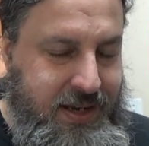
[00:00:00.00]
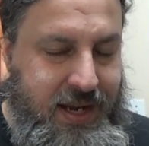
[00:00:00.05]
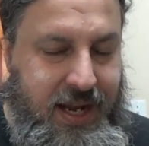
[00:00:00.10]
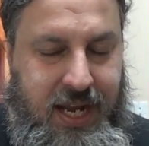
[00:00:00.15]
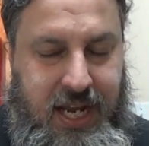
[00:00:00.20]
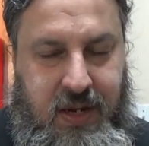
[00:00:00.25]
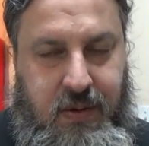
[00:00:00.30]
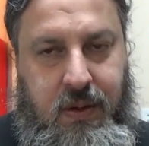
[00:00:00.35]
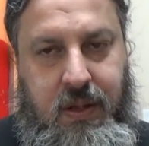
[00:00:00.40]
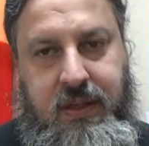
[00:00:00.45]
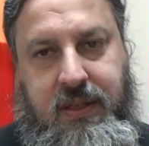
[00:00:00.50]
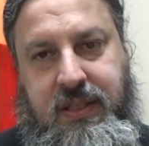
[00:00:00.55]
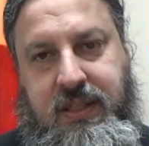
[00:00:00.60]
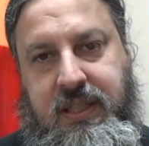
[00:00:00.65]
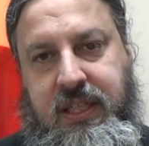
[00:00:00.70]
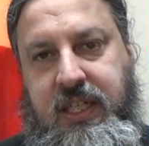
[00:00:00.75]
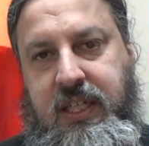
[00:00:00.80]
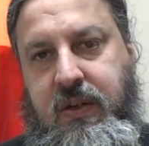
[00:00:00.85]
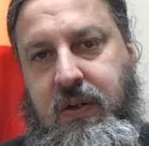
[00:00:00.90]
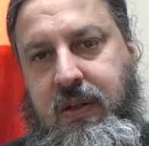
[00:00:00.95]
I will
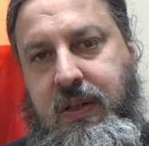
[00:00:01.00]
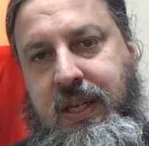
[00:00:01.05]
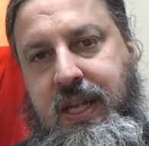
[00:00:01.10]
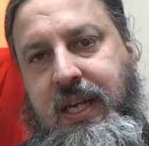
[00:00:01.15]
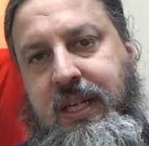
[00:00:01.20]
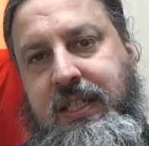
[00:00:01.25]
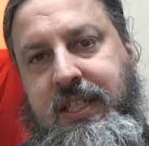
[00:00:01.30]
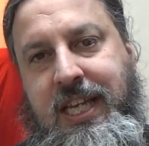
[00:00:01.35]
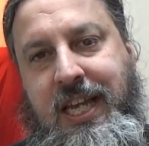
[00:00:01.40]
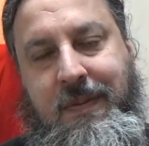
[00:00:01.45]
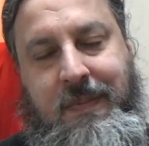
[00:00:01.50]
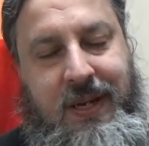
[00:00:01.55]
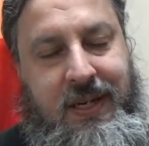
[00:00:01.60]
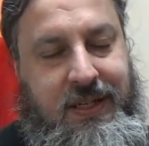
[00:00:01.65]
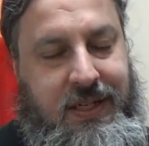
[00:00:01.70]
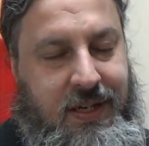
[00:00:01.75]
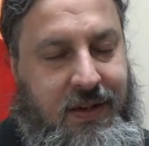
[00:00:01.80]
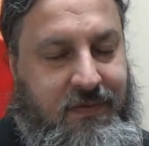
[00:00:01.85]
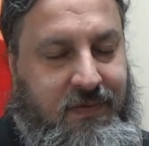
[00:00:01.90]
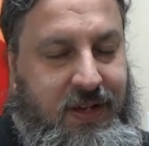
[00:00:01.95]
see you in the next
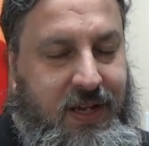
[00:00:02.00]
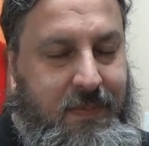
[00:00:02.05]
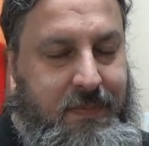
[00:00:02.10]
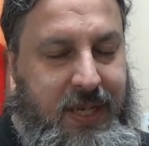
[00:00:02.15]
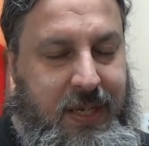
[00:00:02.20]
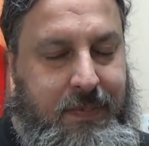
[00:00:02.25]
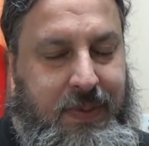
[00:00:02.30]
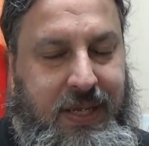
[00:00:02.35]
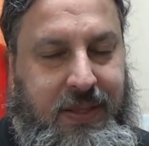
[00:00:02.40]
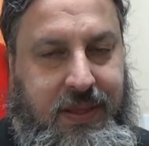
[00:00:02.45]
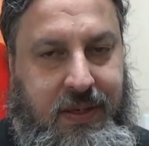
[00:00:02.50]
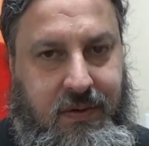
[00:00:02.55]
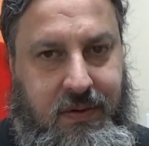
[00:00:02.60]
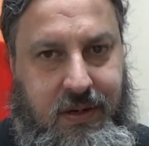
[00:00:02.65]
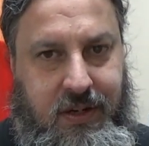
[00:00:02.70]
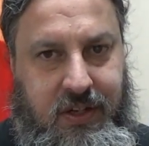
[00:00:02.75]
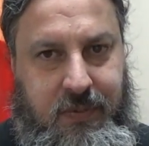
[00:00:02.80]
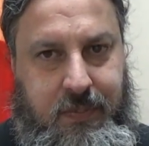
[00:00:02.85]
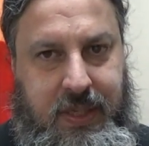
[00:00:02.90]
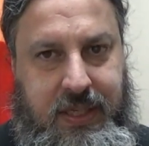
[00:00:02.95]
segment of uh, Big Bang
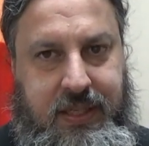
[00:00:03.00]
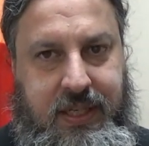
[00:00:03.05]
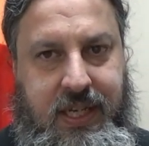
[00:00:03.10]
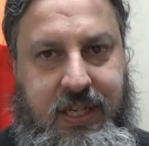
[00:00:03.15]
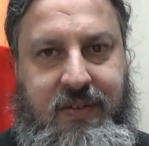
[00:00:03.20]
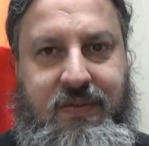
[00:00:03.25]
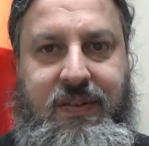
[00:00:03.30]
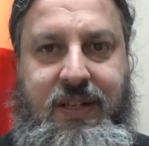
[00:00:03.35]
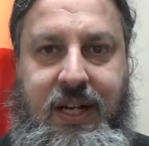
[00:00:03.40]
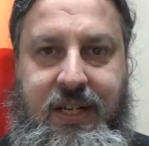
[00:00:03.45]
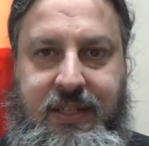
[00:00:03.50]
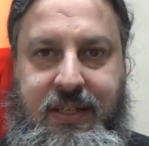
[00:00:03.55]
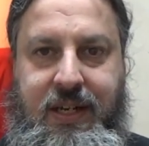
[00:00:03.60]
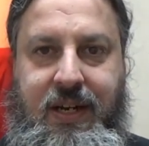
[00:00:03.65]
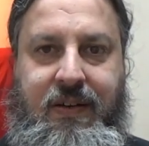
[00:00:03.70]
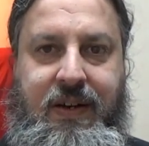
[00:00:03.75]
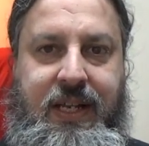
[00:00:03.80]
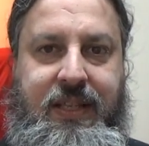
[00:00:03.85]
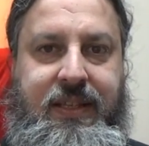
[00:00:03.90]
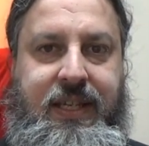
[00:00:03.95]
Theory's B T S vlogs.
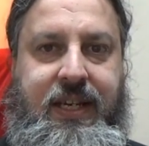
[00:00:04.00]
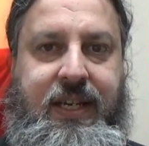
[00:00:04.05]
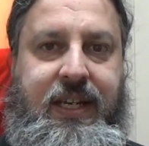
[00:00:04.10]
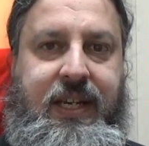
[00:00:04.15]
Alright,